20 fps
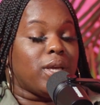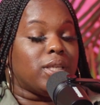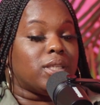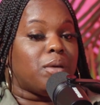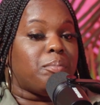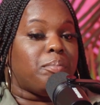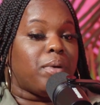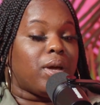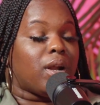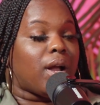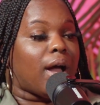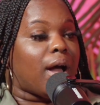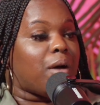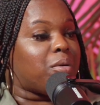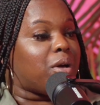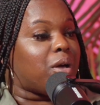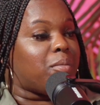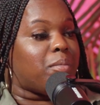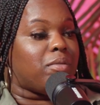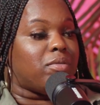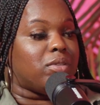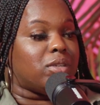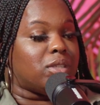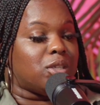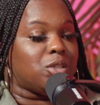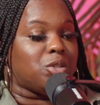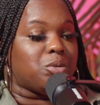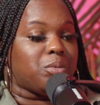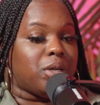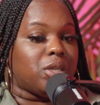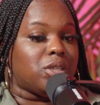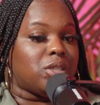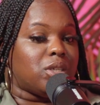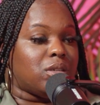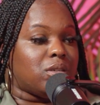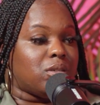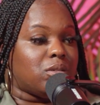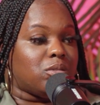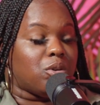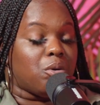a better outcome of a
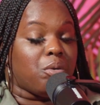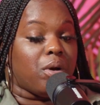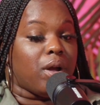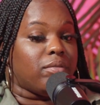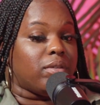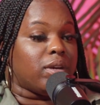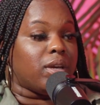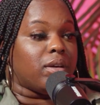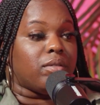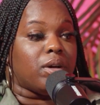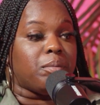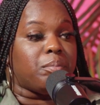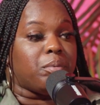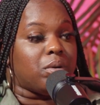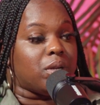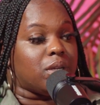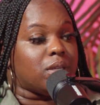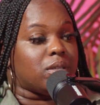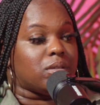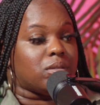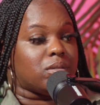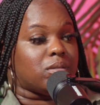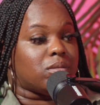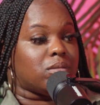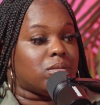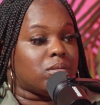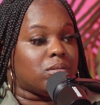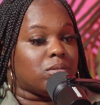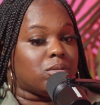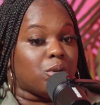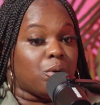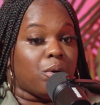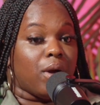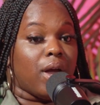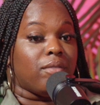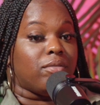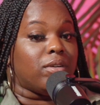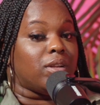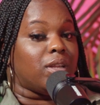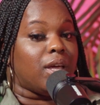situation. Don't ever give up on it. Don't
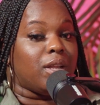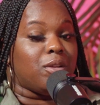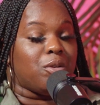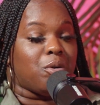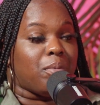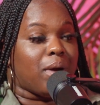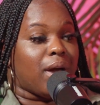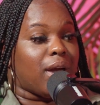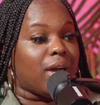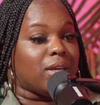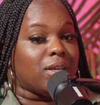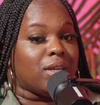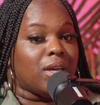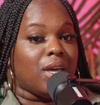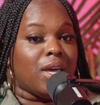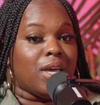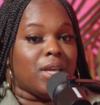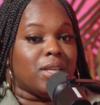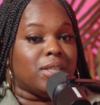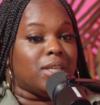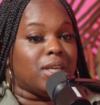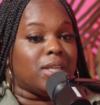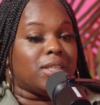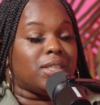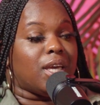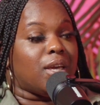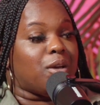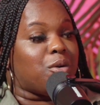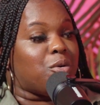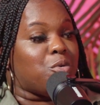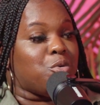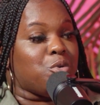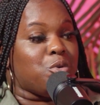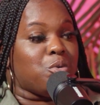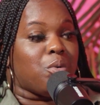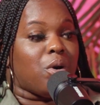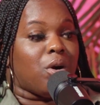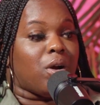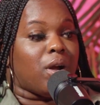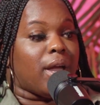ever let nobody dictate who
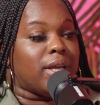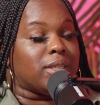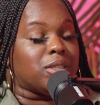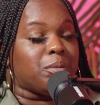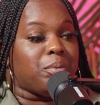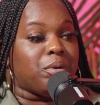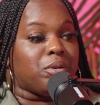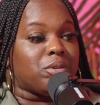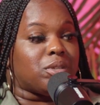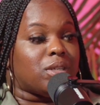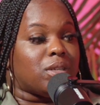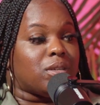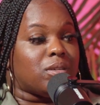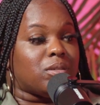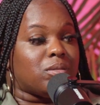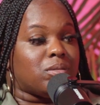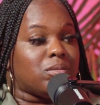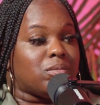you are as a person